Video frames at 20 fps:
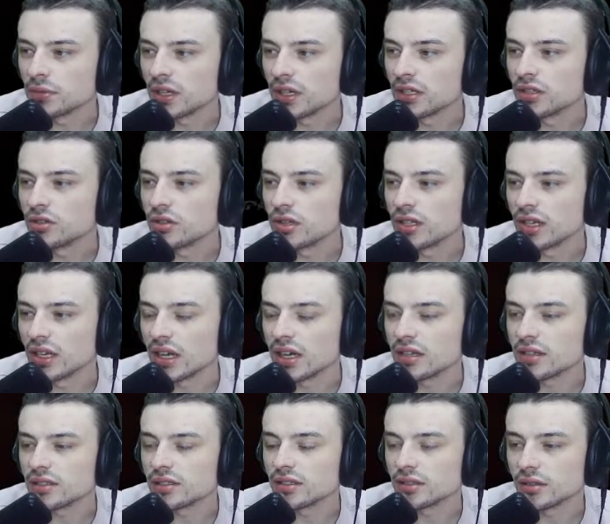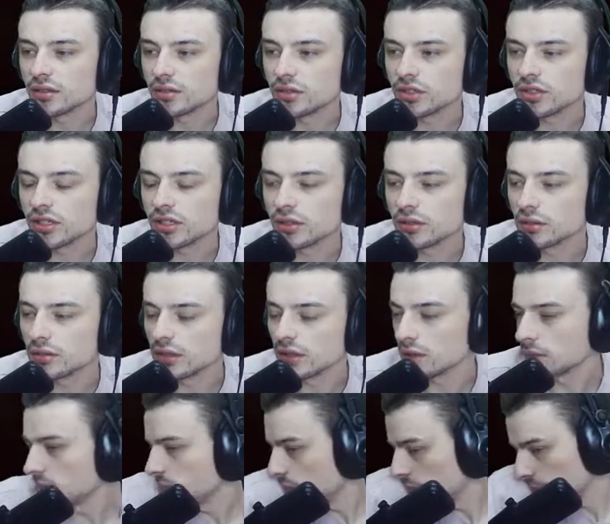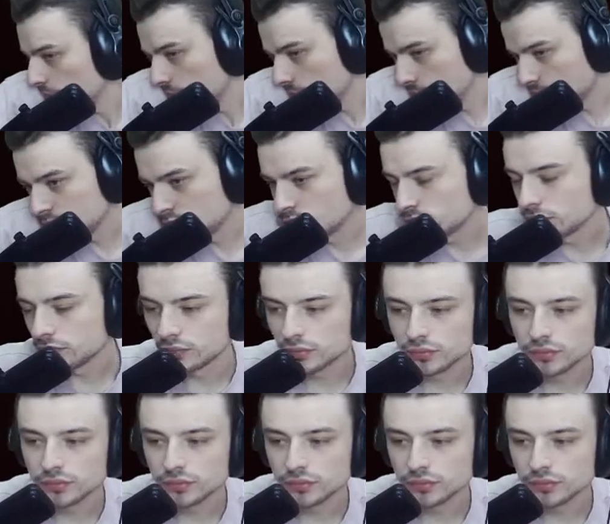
into the night. Oh shit, okay. Ah.